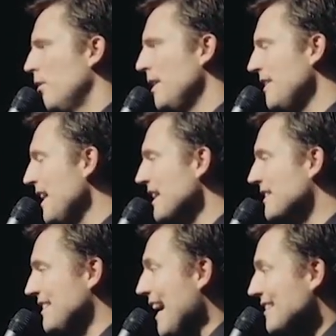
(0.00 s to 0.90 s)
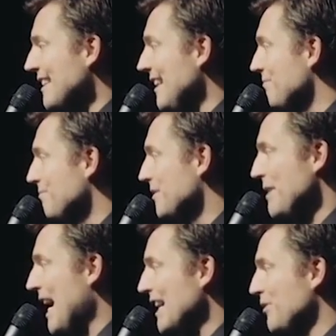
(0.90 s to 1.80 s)
We think it's sexy. To
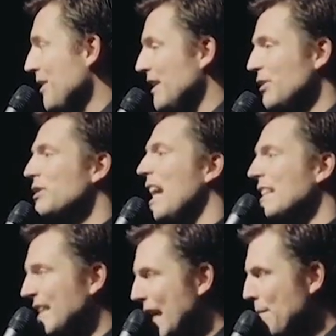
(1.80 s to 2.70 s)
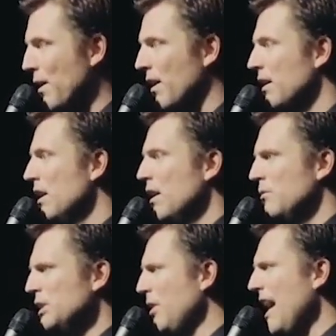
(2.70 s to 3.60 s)
be honest with you, you say deeper.
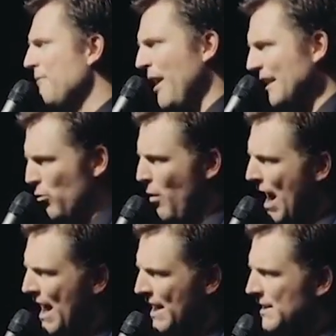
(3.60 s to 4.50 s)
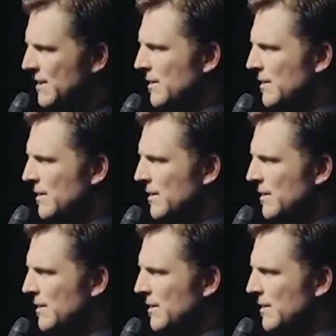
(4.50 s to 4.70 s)
We try and find a way